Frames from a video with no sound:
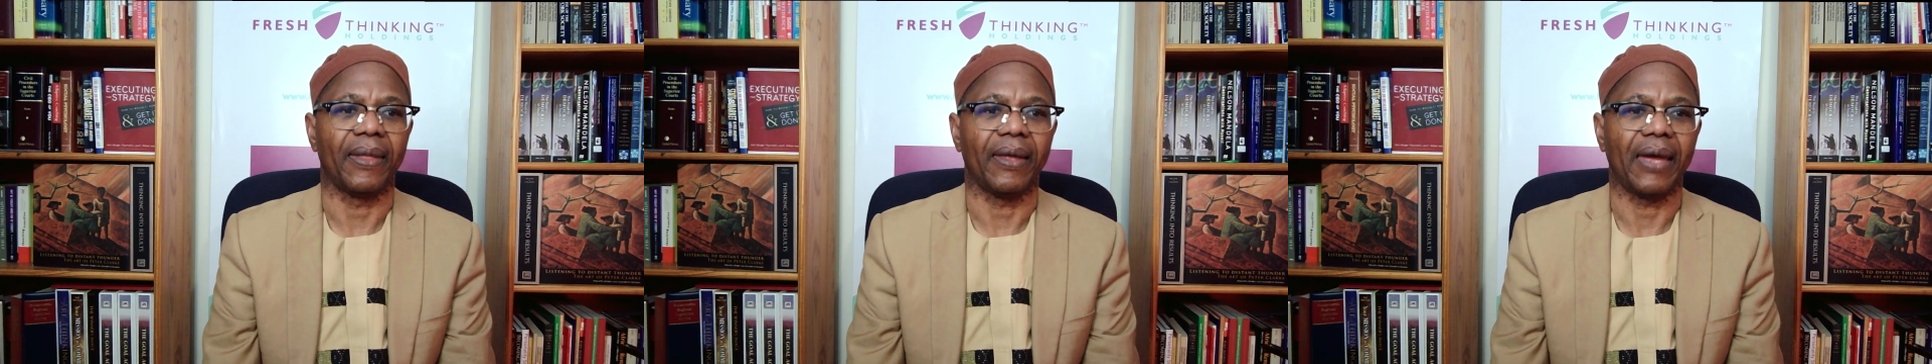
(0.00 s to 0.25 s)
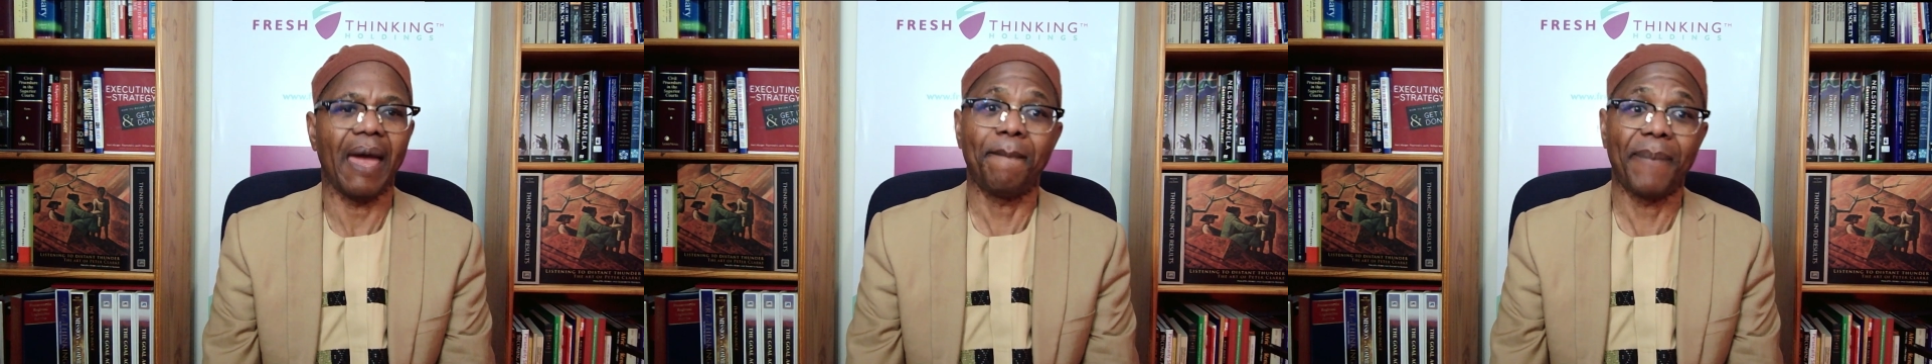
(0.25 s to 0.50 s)

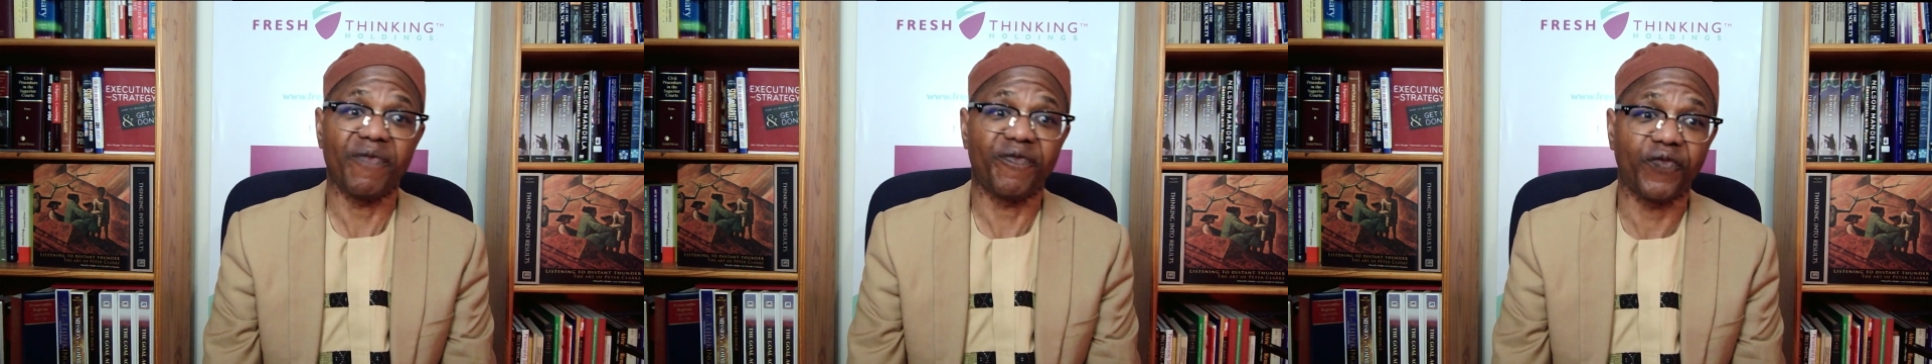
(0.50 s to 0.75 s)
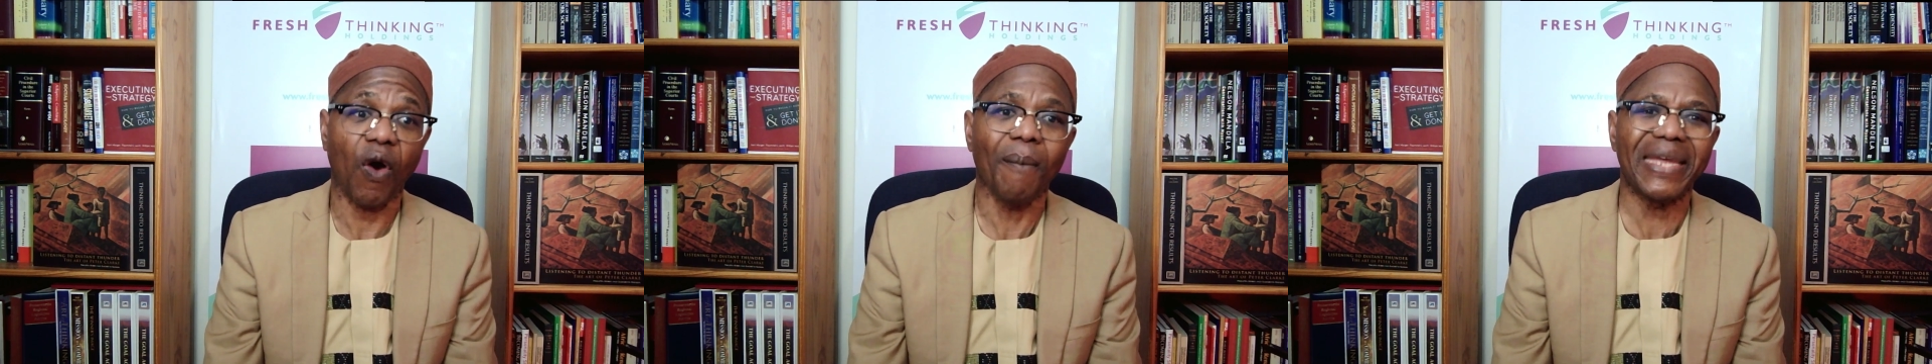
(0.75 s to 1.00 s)
a
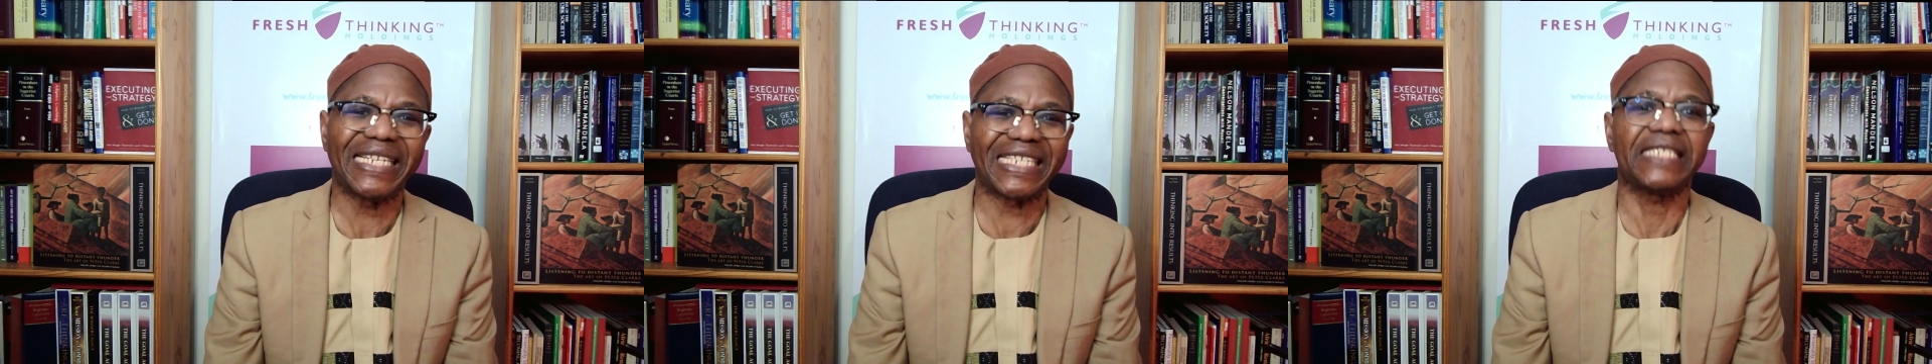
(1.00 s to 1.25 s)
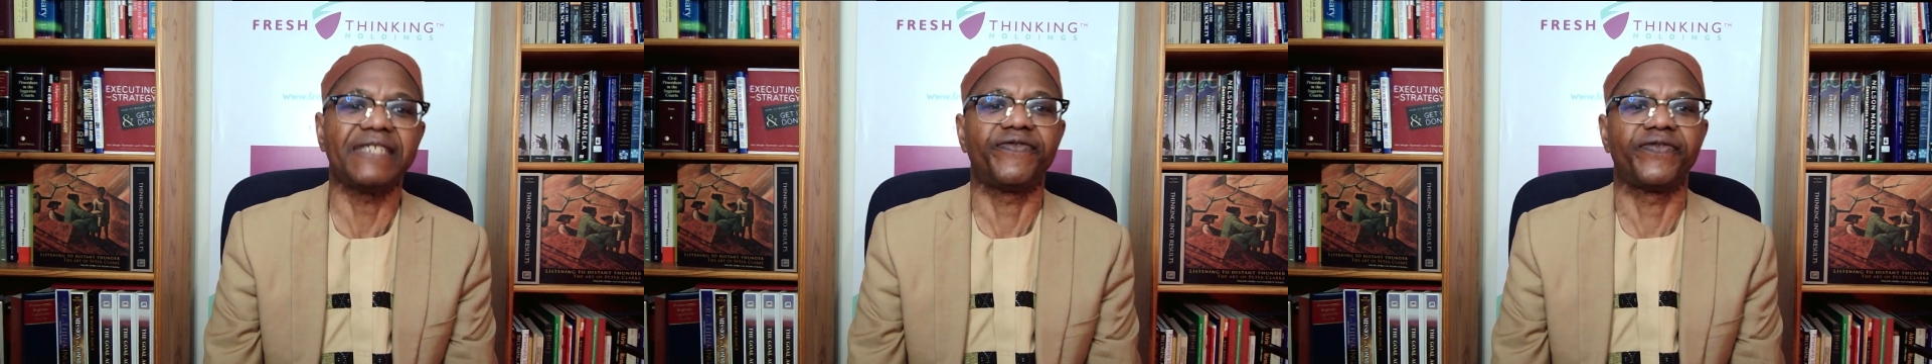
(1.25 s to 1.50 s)

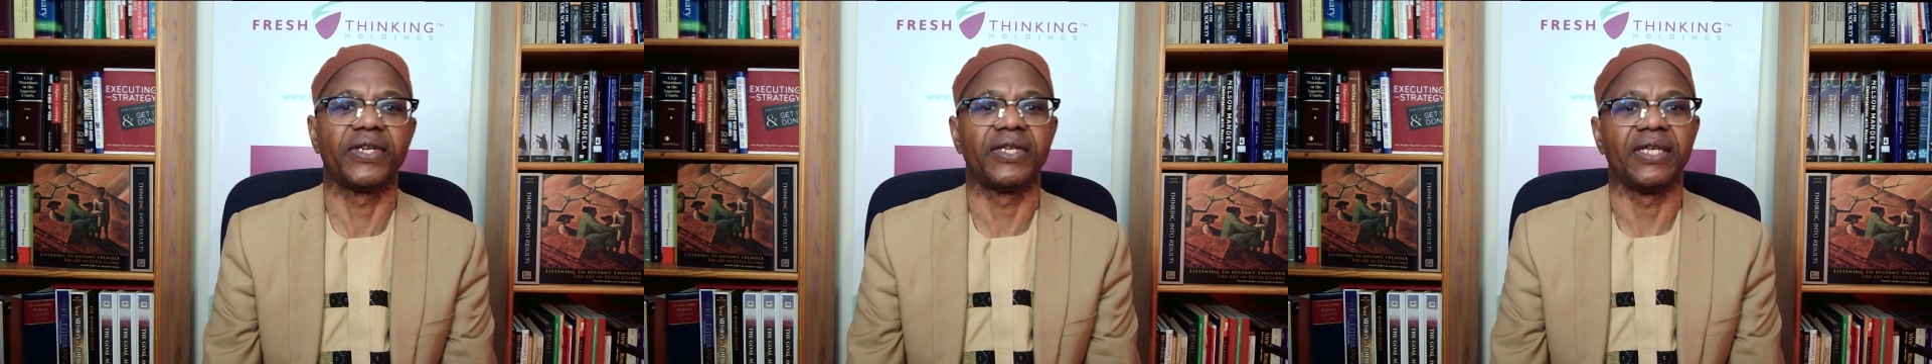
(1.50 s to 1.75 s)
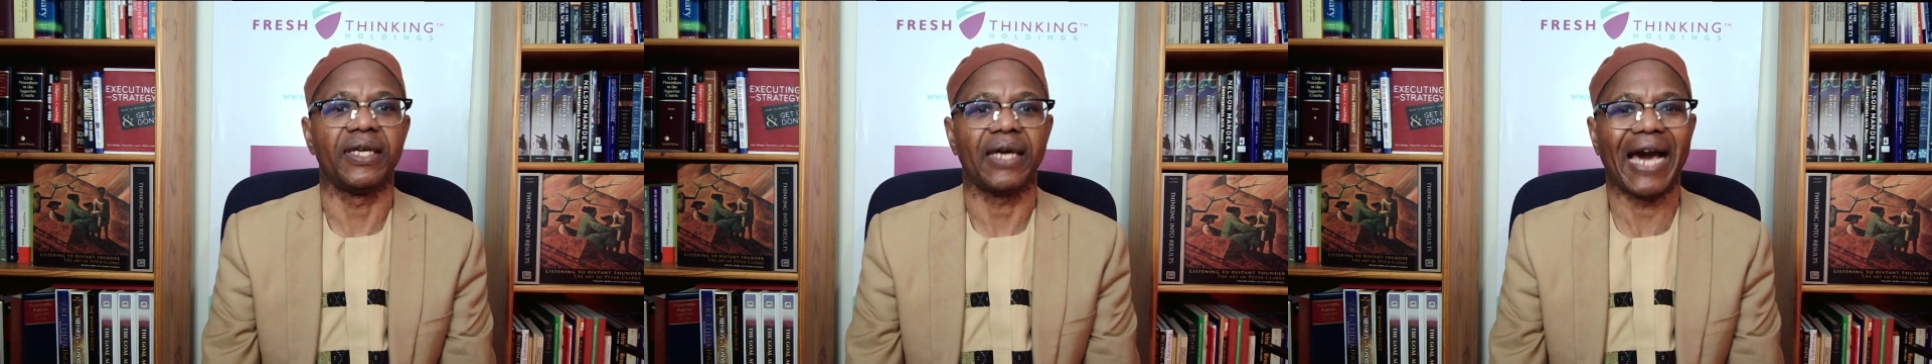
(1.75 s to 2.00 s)
performative
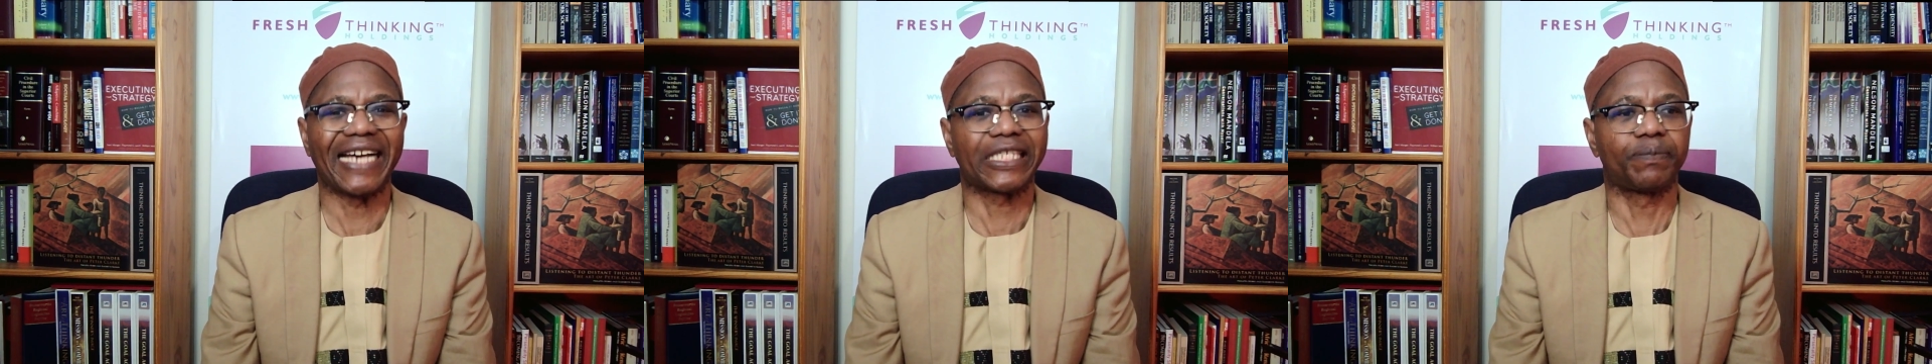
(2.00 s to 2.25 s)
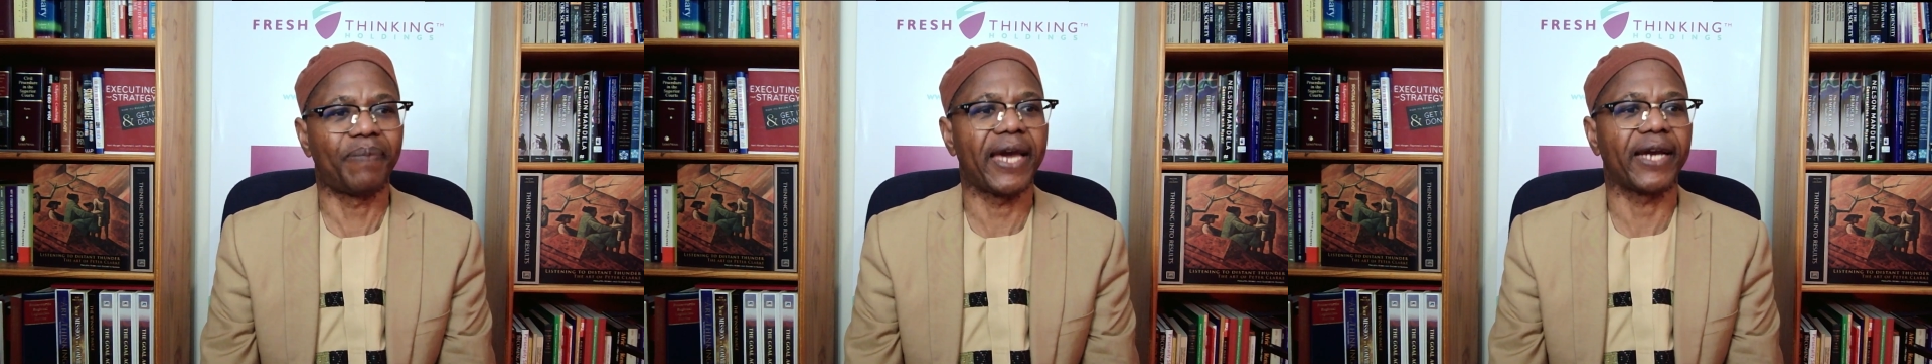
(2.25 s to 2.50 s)

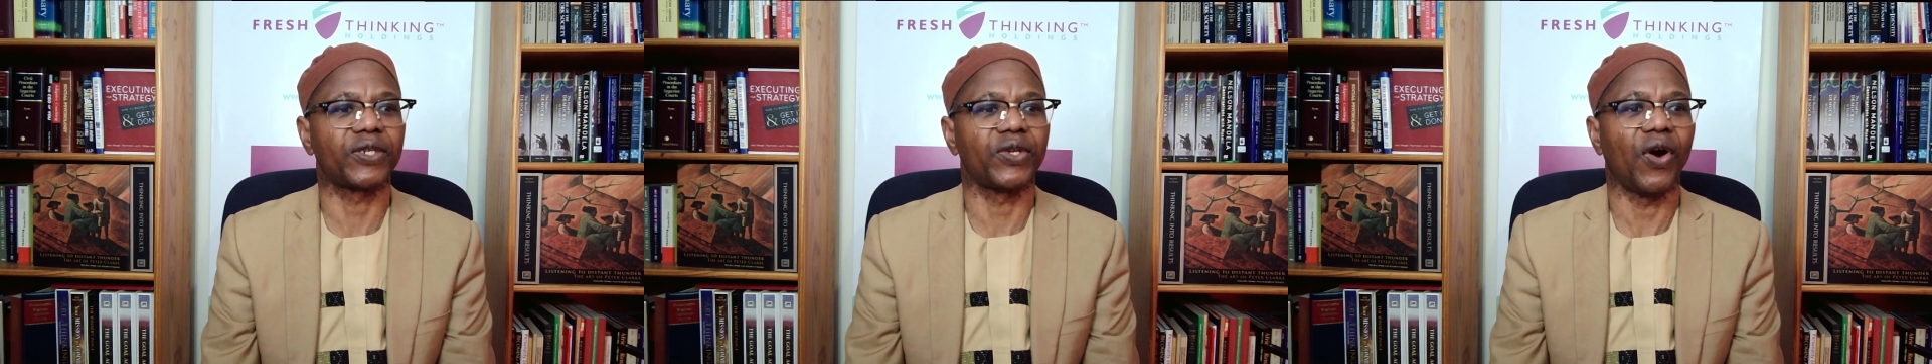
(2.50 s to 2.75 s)
aspect